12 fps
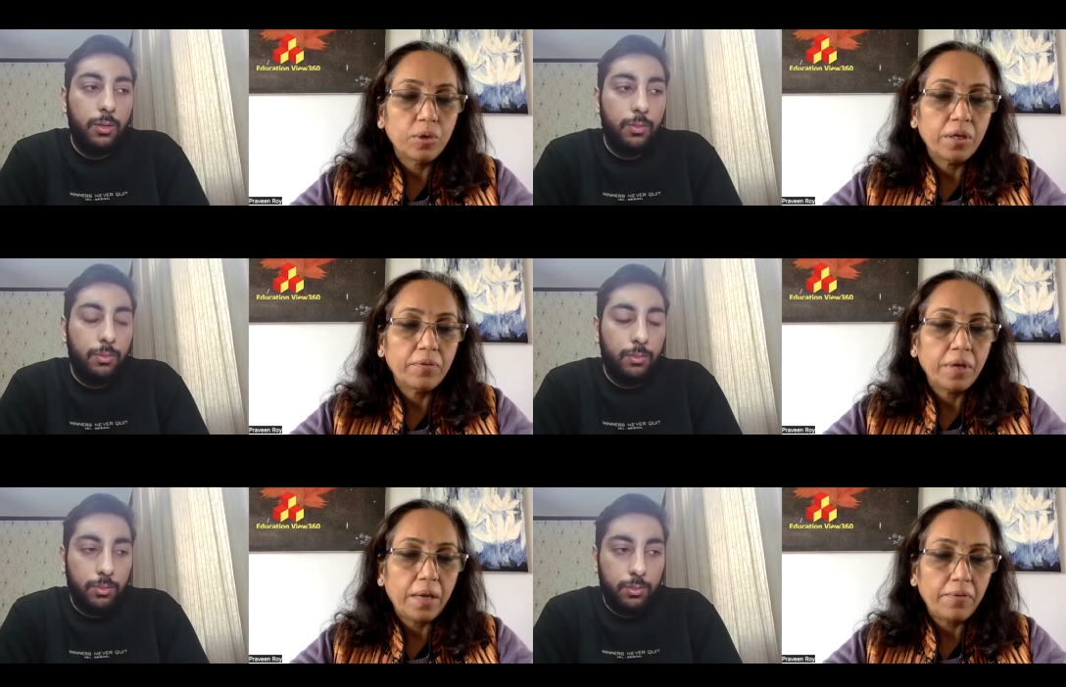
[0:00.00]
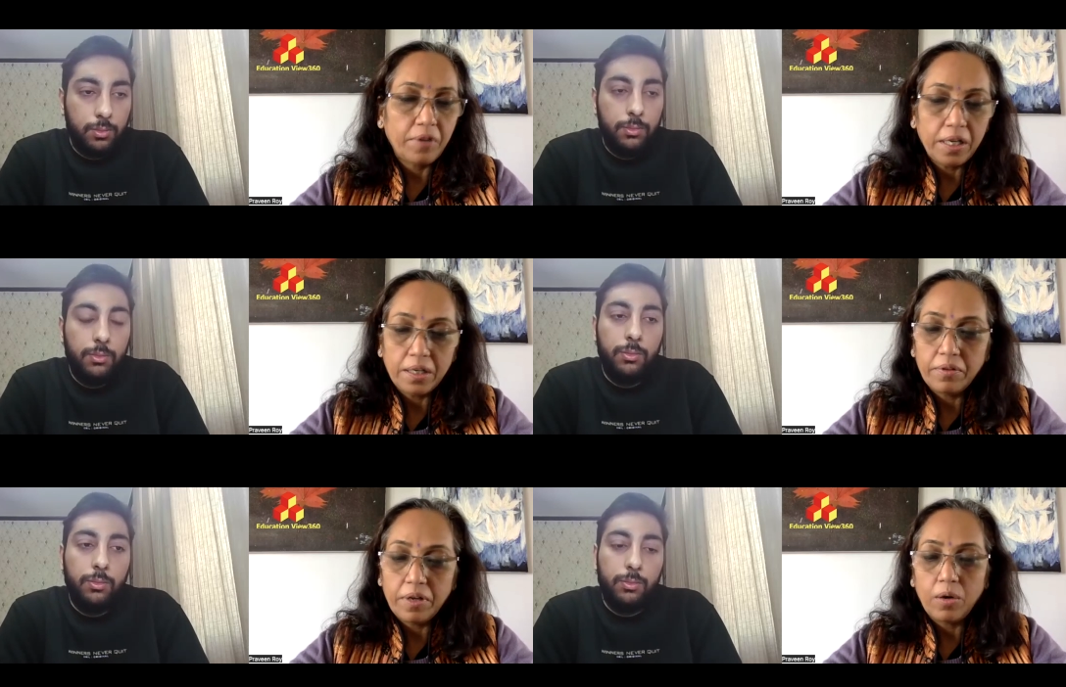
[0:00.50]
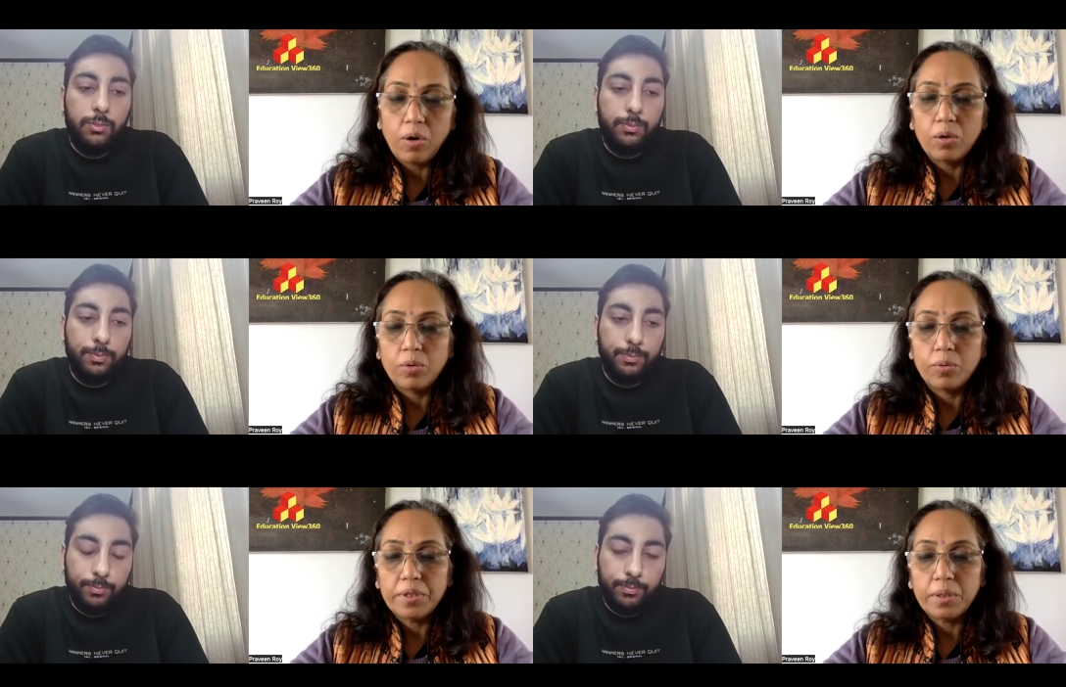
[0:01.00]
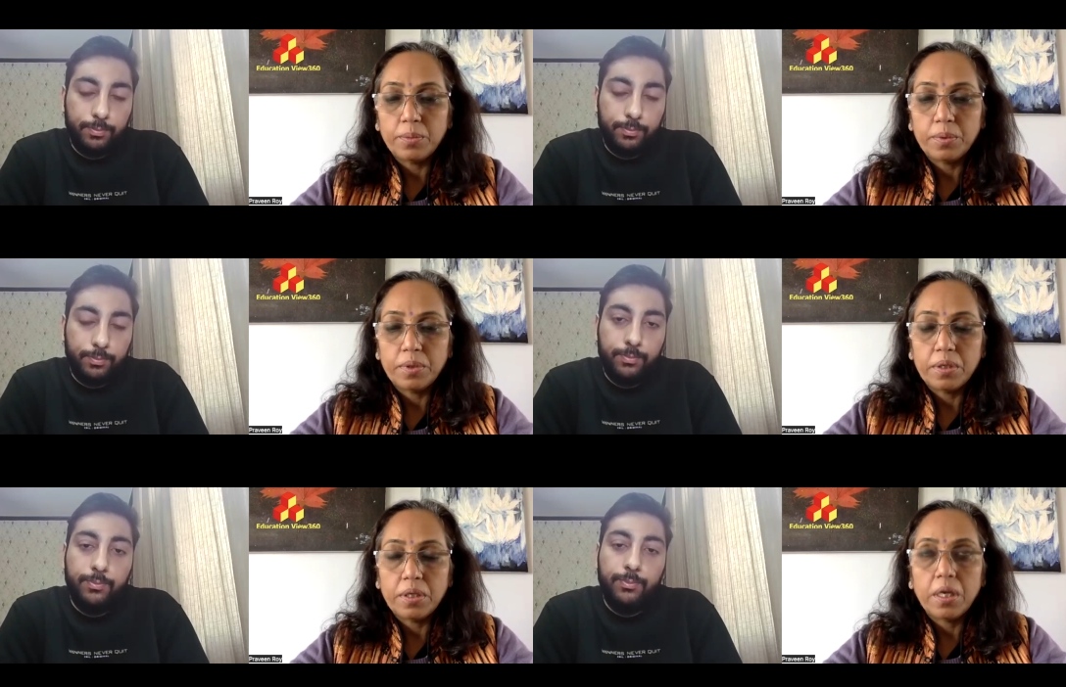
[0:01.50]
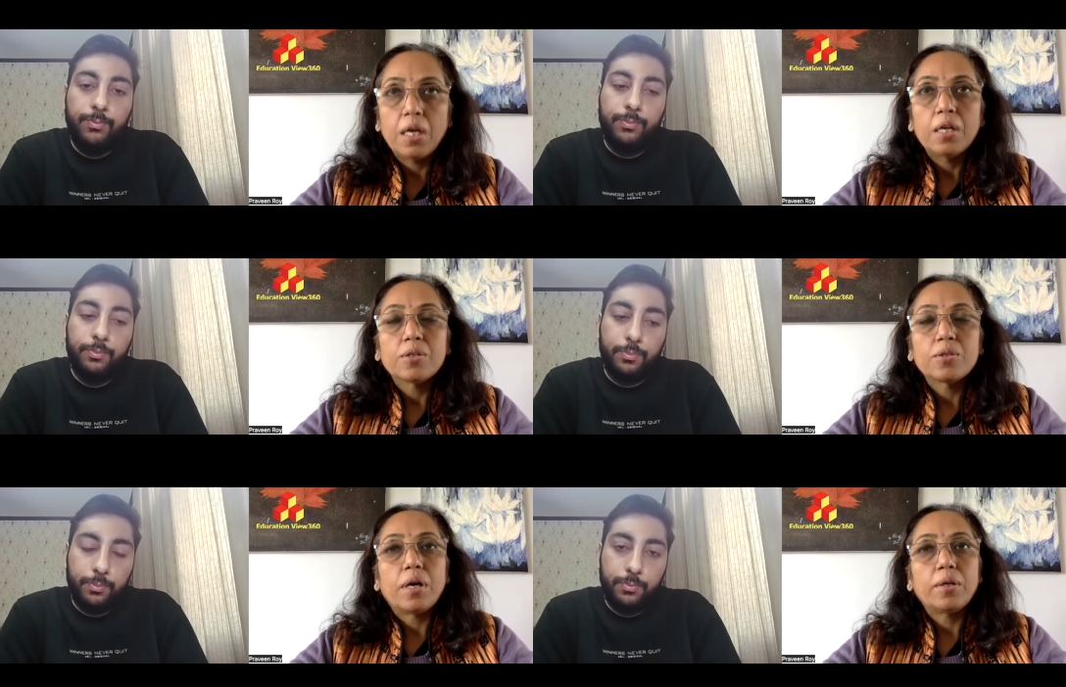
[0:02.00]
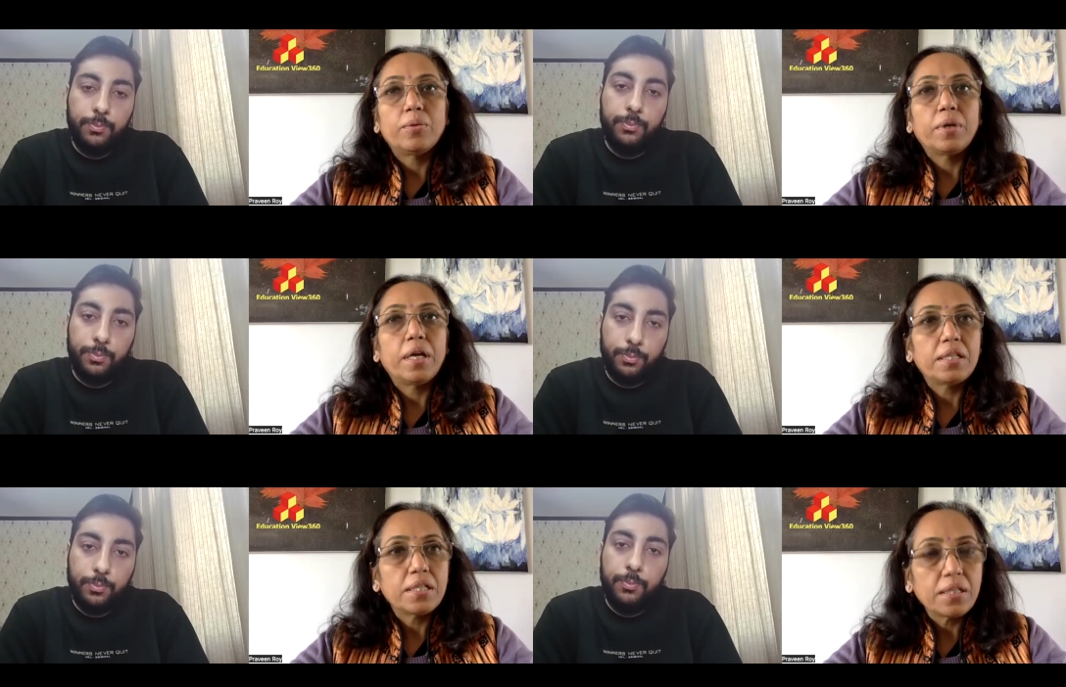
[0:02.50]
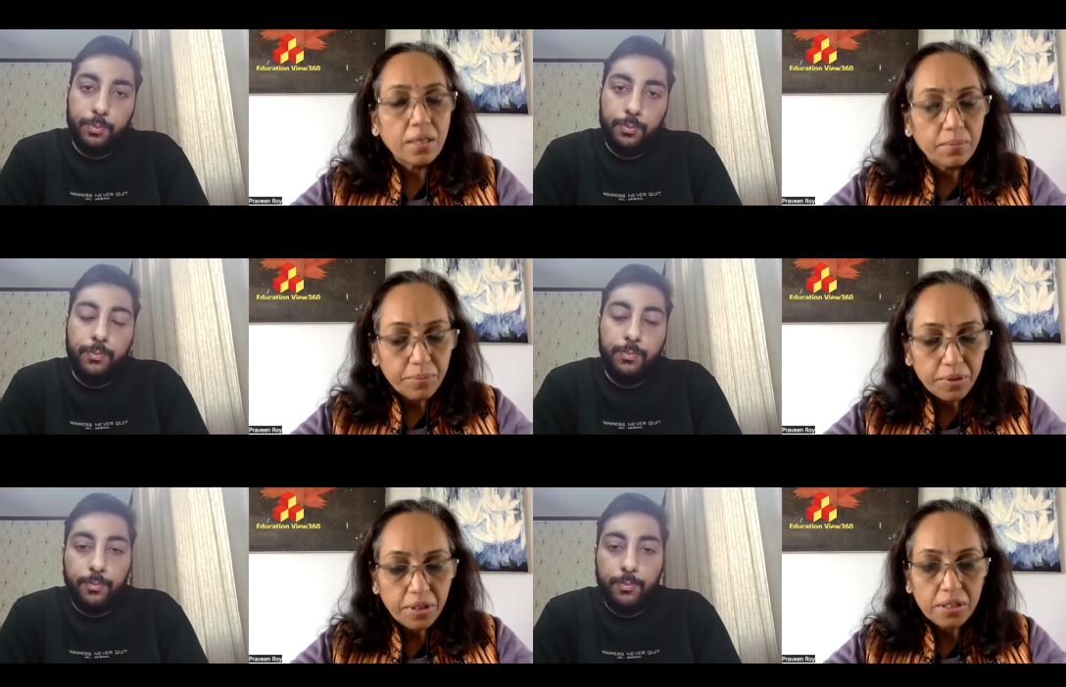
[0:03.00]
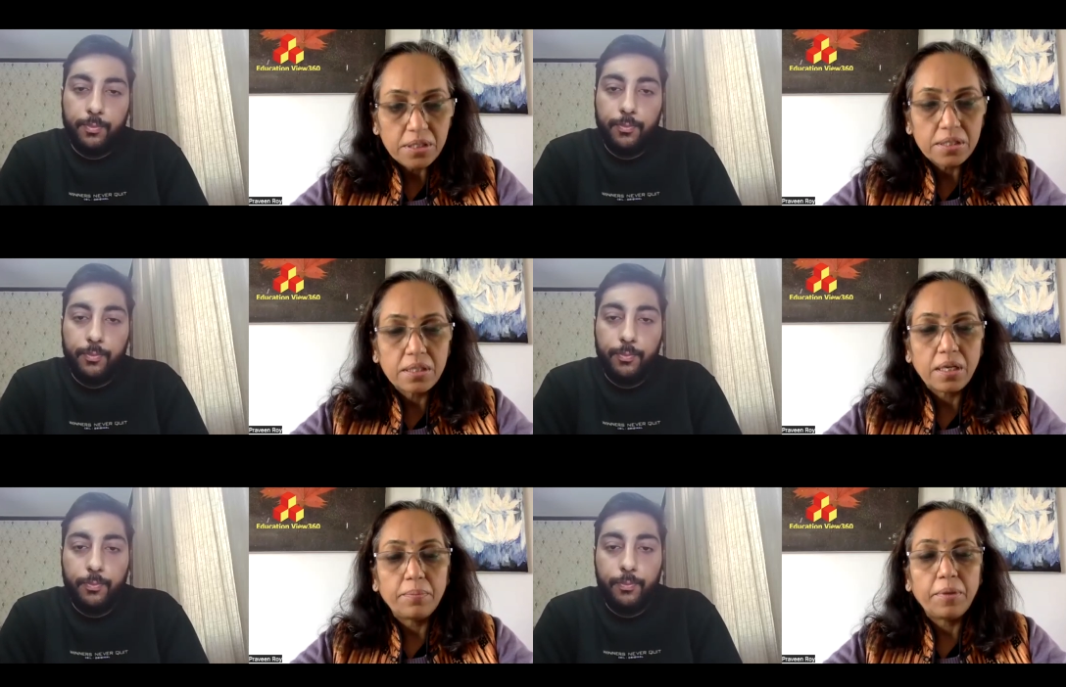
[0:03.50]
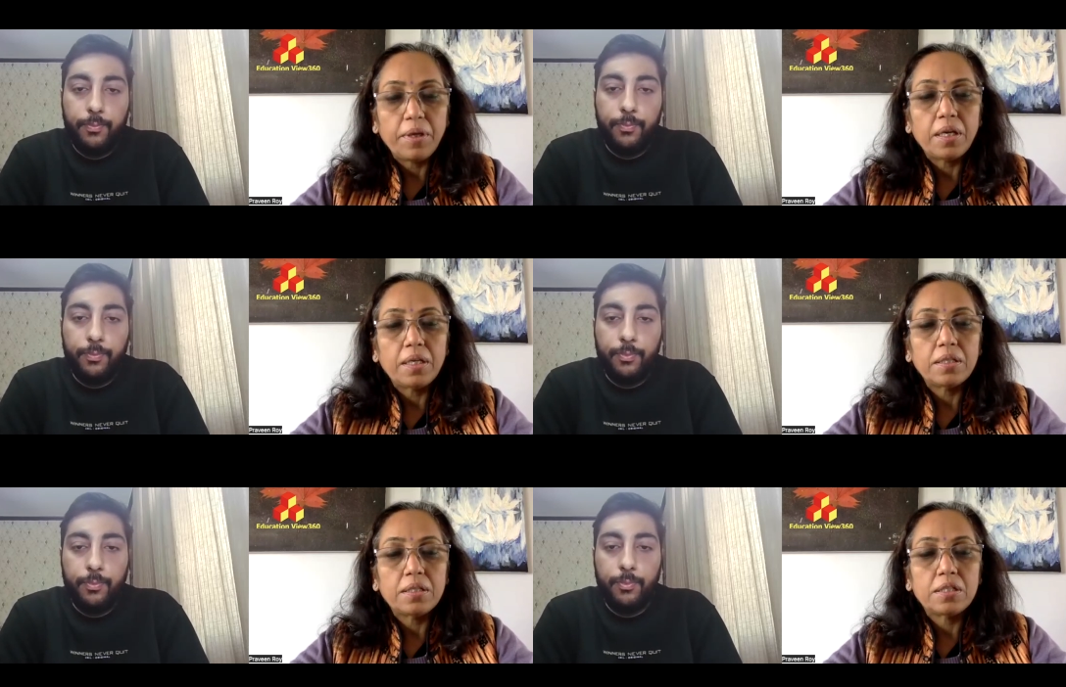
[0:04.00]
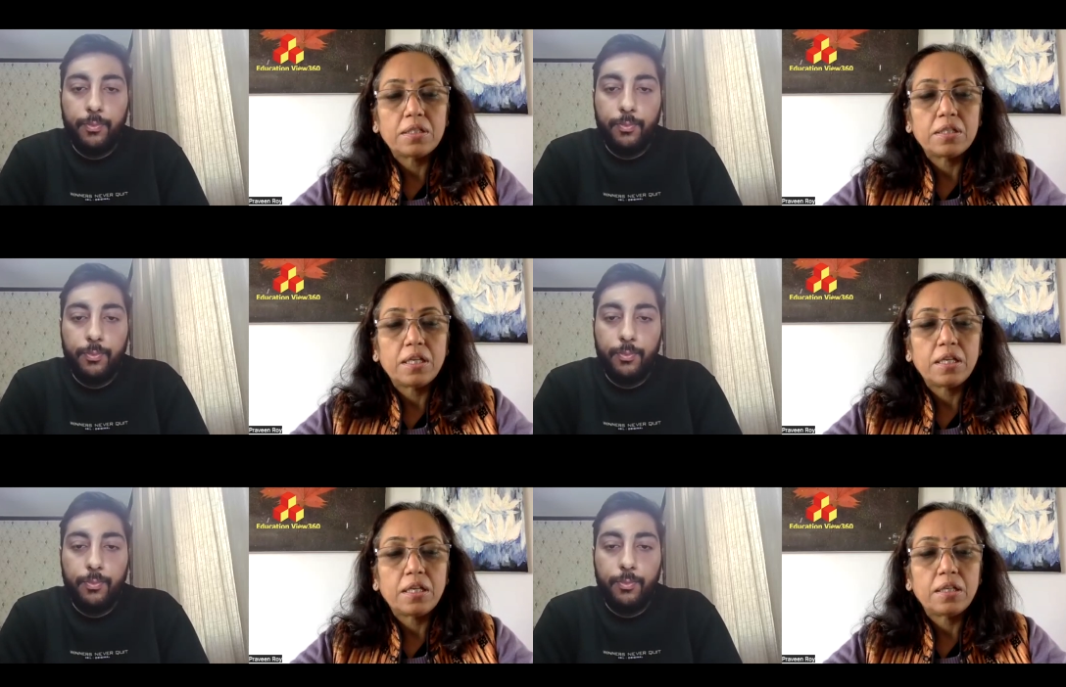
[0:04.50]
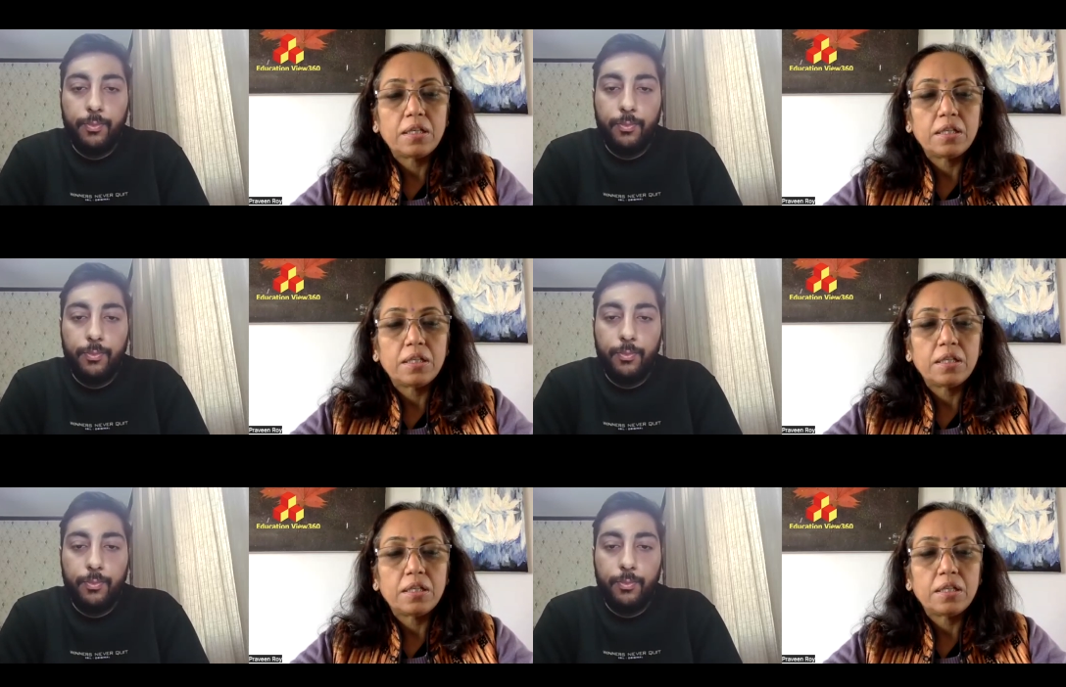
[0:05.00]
Speaker 1: doing very well all over the world. So, are you getting companies coming and taking